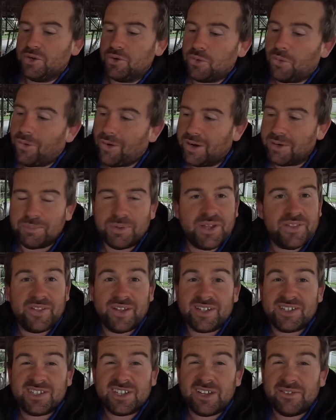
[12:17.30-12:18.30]
quite a bit.
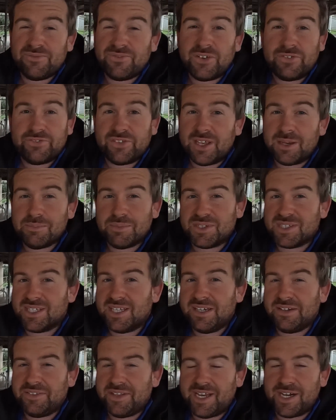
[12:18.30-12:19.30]
They say
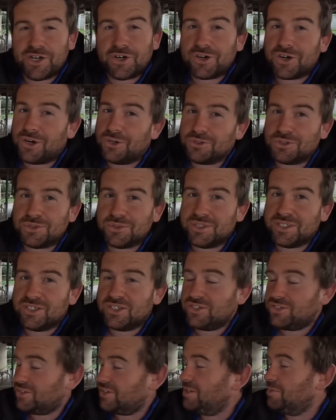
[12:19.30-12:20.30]
15% in the agricultural
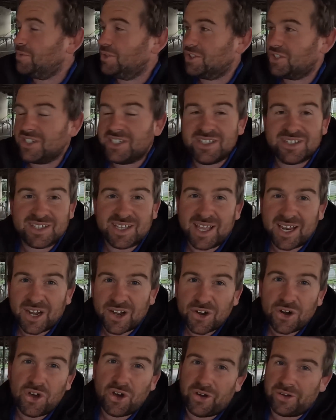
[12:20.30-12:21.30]
industry, which is a
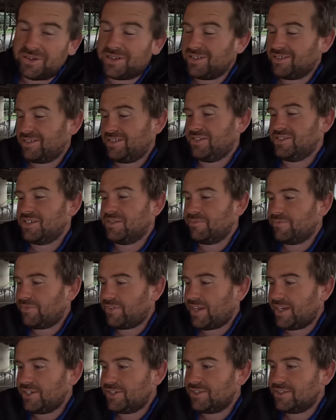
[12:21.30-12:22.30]
lot, because
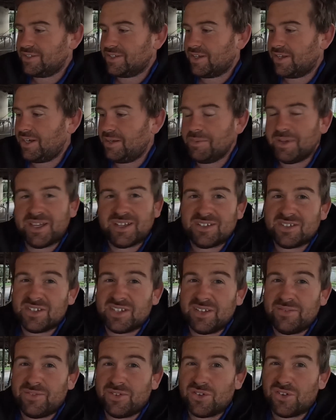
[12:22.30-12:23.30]
inflation's only about
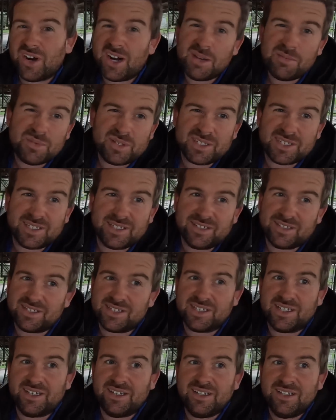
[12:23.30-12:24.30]
7 or 8%,
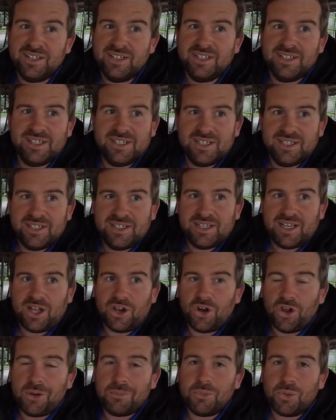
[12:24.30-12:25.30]
so a
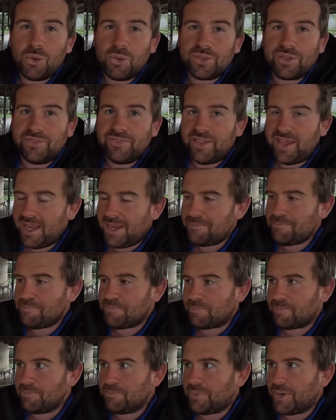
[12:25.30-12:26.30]
lot more than that.
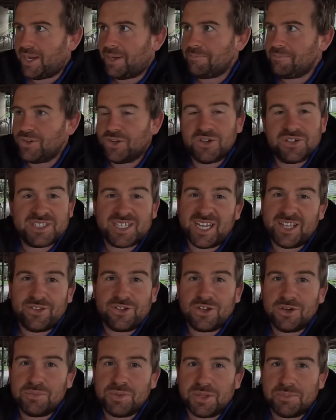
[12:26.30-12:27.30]
But you got to take the
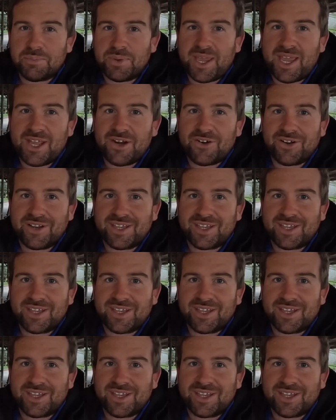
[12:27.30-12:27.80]
good with the bad, I